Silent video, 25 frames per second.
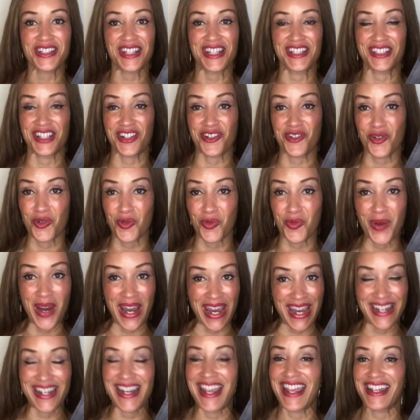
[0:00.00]
It's a
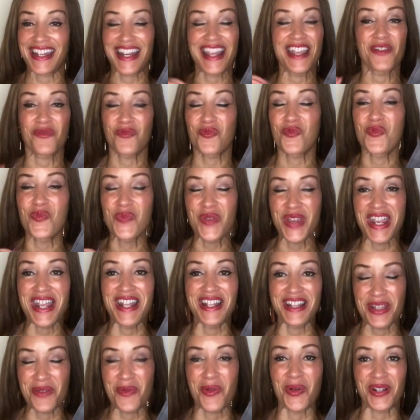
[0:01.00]
great, it, it
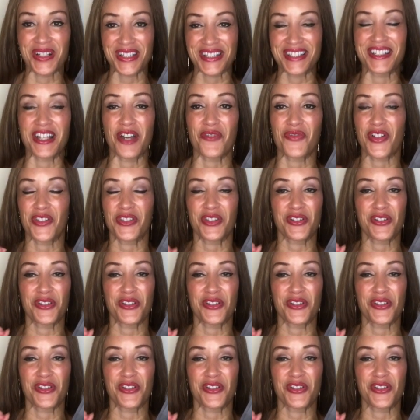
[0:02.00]
really works itself out.